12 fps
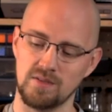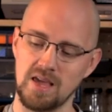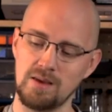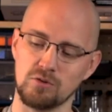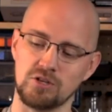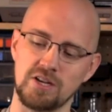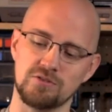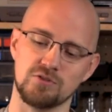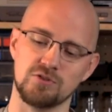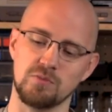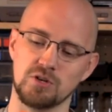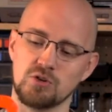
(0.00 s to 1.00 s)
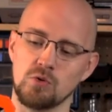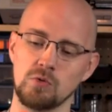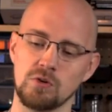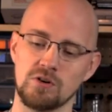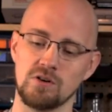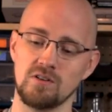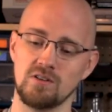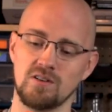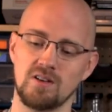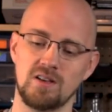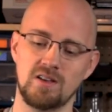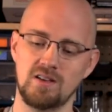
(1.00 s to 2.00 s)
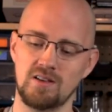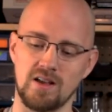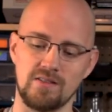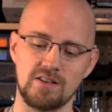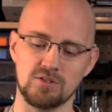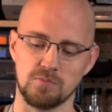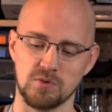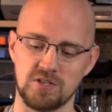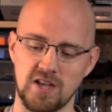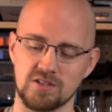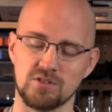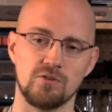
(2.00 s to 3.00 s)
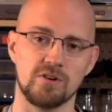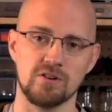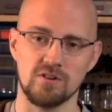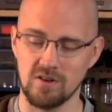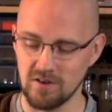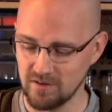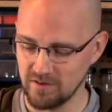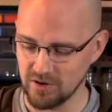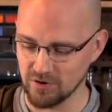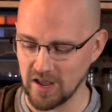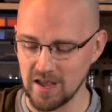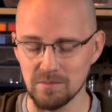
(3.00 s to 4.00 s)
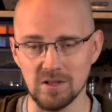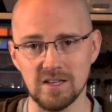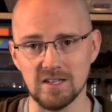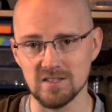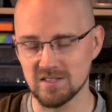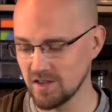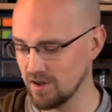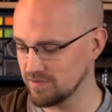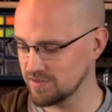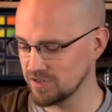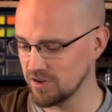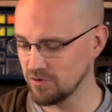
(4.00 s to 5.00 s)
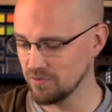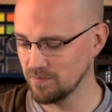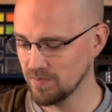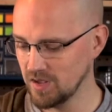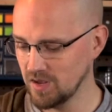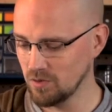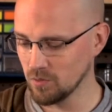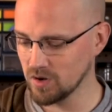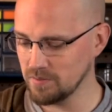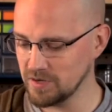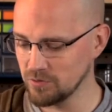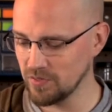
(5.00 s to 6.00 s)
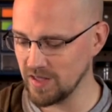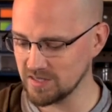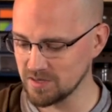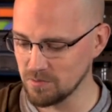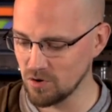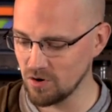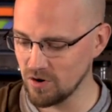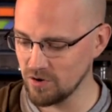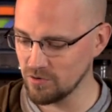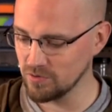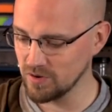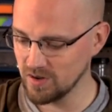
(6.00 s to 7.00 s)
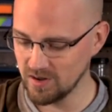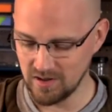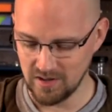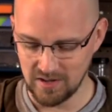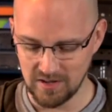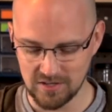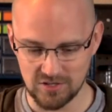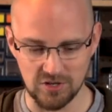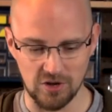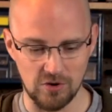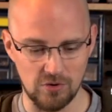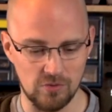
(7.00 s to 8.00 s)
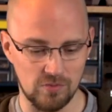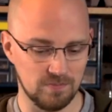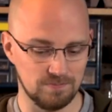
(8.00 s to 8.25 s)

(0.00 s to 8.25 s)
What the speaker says: cable chains are so much cooler, and these will protect all your cabling and stuff. So we're going to be doing that tomorrow. So